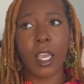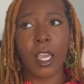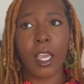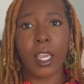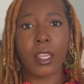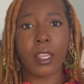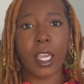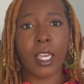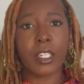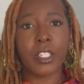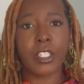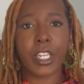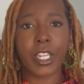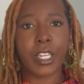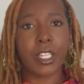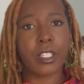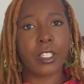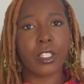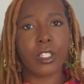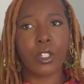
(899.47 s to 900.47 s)
that
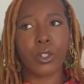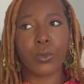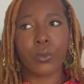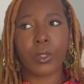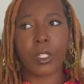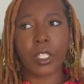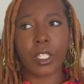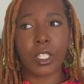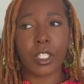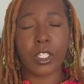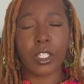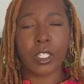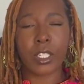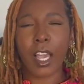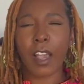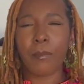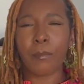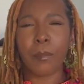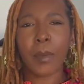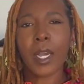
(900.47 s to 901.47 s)
chance to really just
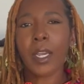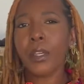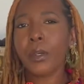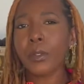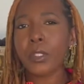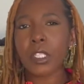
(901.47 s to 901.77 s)
have my own